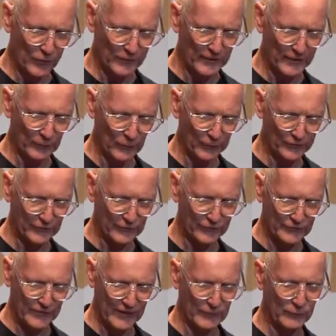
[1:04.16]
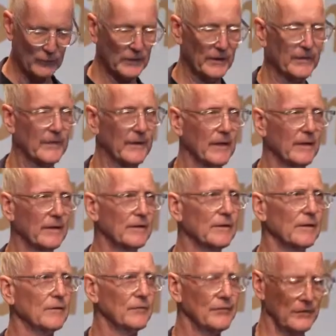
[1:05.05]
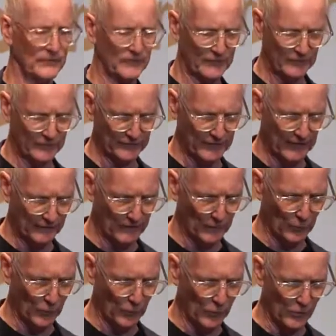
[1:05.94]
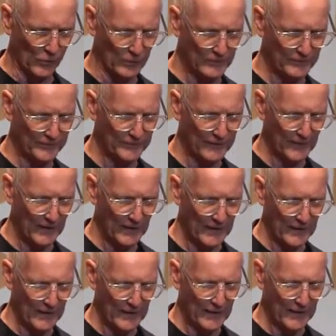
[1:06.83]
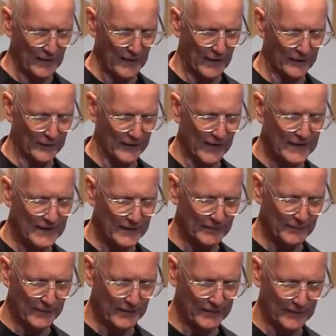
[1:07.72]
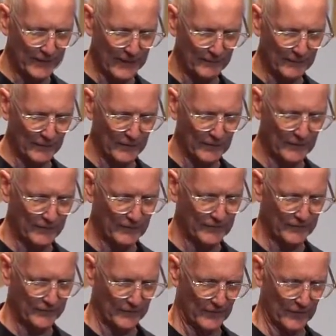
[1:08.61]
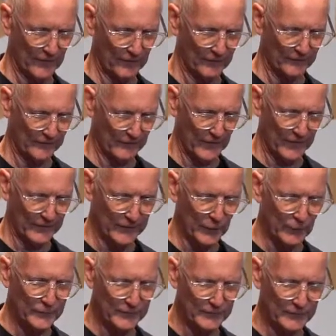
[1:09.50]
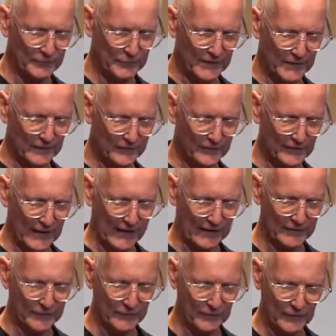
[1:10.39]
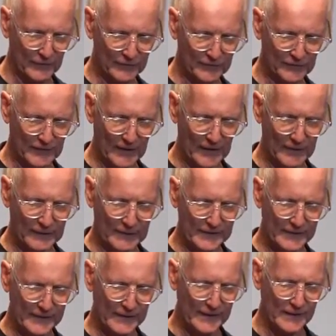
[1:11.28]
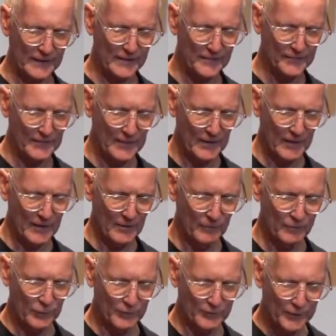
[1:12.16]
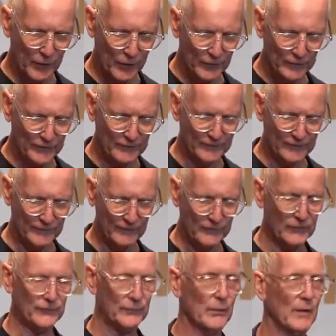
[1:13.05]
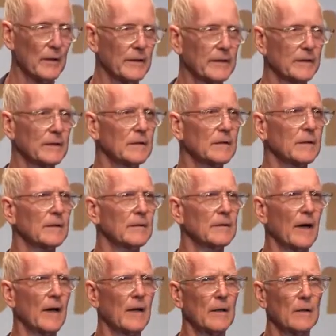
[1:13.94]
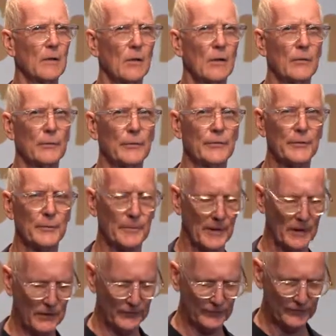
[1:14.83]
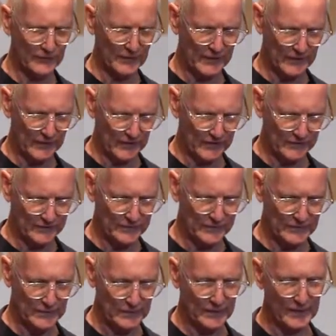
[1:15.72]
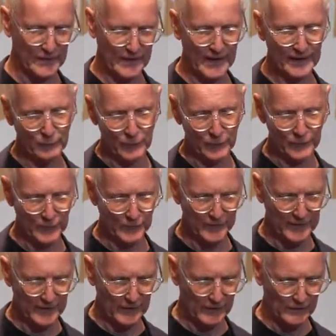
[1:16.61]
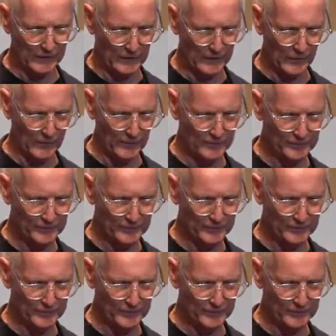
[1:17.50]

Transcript: war and was a general in the 1967 war. And then he became a noted peace activist and a leading proponent of Israeli dialogue with the Palestinians and with the PLO.